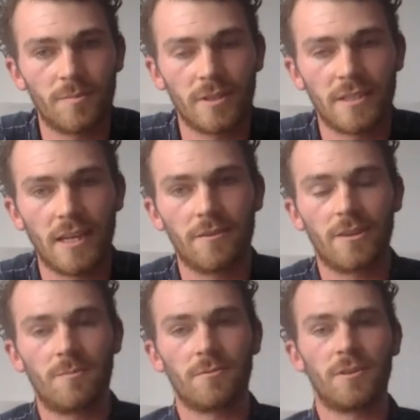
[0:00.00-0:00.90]
put together a
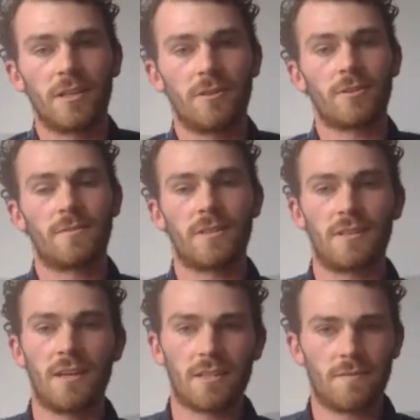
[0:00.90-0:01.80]
couple of really awesome
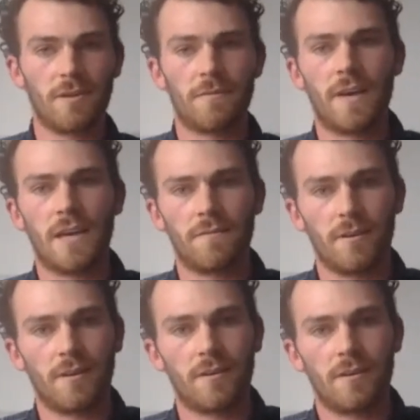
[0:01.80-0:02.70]
designs of her
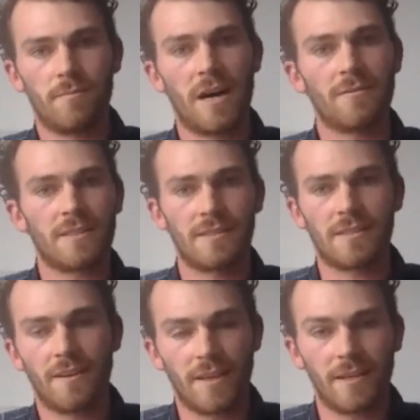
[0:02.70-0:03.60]
favorite
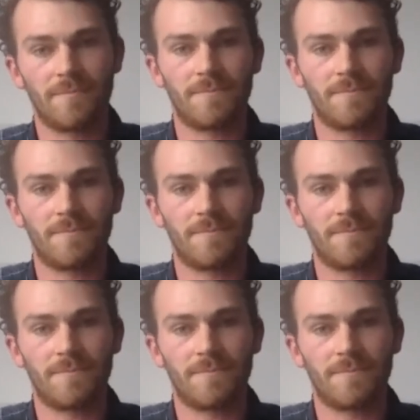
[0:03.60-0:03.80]
mountains out there.